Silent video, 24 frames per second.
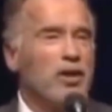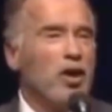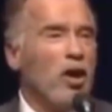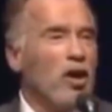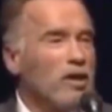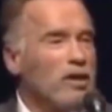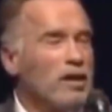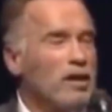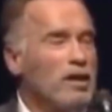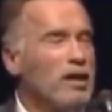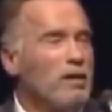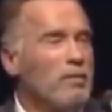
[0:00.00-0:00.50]

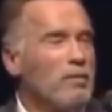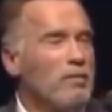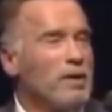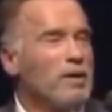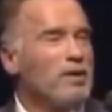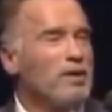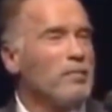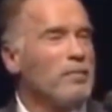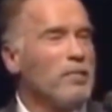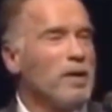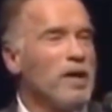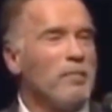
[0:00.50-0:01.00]
talk a little
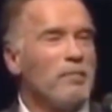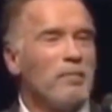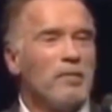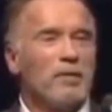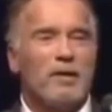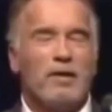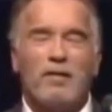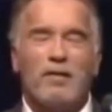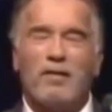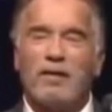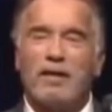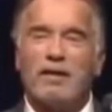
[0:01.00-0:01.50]
bit to people
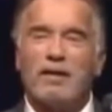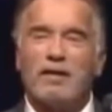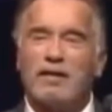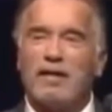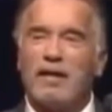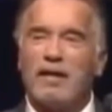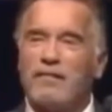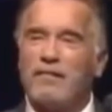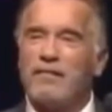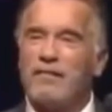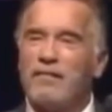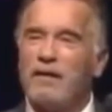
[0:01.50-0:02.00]
and all that
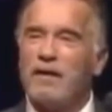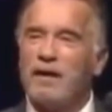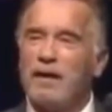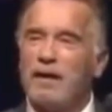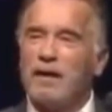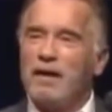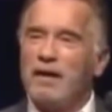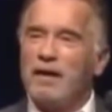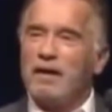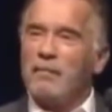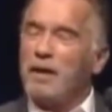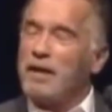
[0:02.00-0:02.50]
stuff.
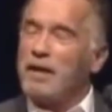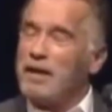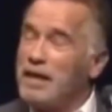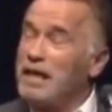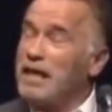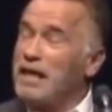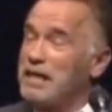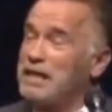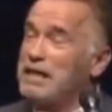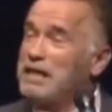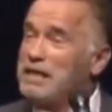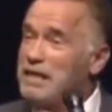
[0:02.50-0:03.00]
But
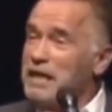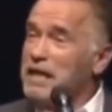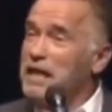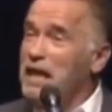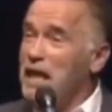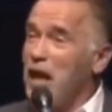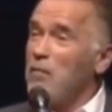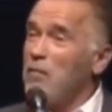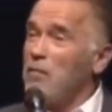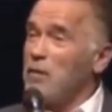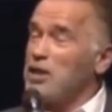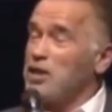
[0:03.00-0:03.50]
you can see
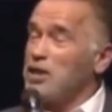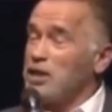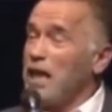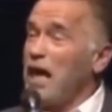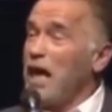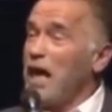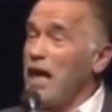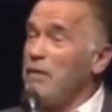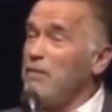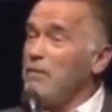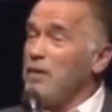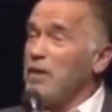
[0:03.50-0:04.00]
how much
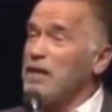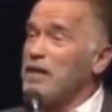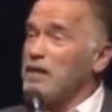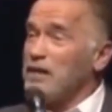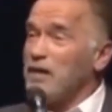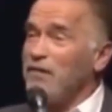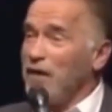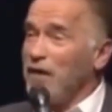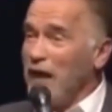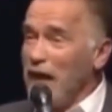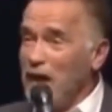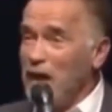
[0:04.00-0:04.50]
time there is
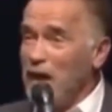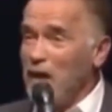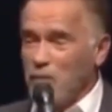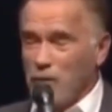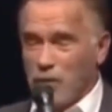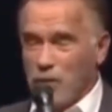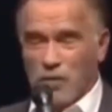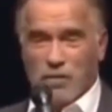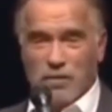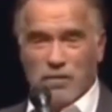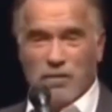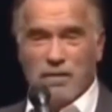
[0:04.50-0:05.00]

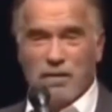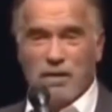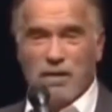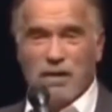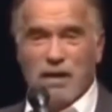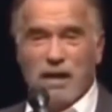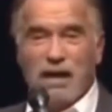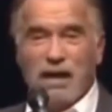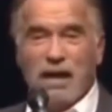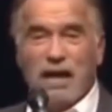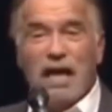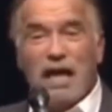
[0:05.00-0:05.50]
available
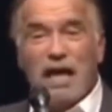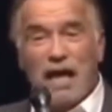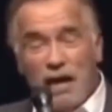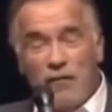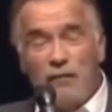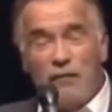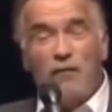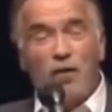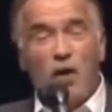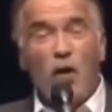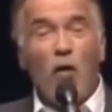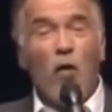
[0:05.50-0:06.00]

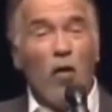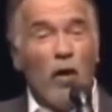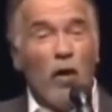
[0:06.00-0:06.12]
if you